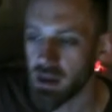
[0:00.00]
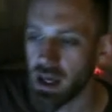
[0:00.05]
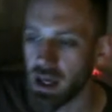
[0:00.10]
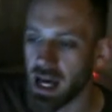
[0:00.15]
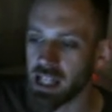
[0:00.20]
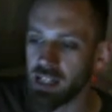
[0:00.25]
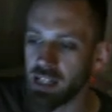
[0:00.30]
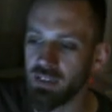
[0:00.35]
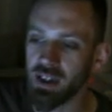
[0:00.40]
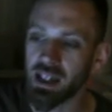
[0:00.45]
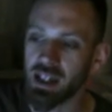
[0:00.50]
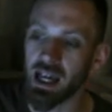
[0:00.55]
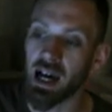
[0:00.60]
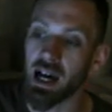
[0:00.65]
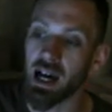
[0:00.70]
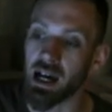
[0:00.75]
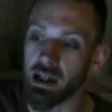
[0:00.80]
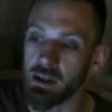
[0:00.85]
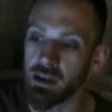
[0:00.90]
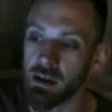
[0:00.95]
And if you
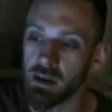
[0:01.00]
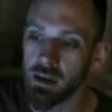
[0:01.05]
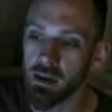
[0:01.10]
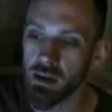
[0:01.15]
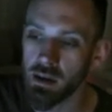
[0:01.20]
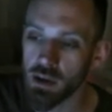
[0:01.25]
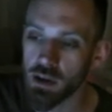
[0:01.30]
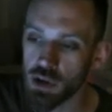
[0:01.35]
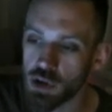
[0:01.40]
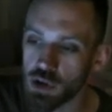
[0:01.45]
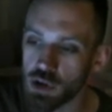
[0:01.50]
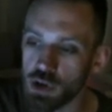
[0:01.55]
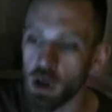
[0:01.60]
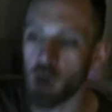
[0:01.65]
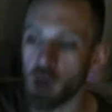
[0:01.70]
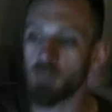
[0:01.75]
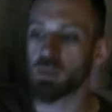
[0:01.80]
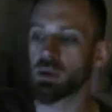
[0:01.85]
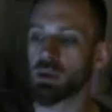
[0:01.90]
can, stop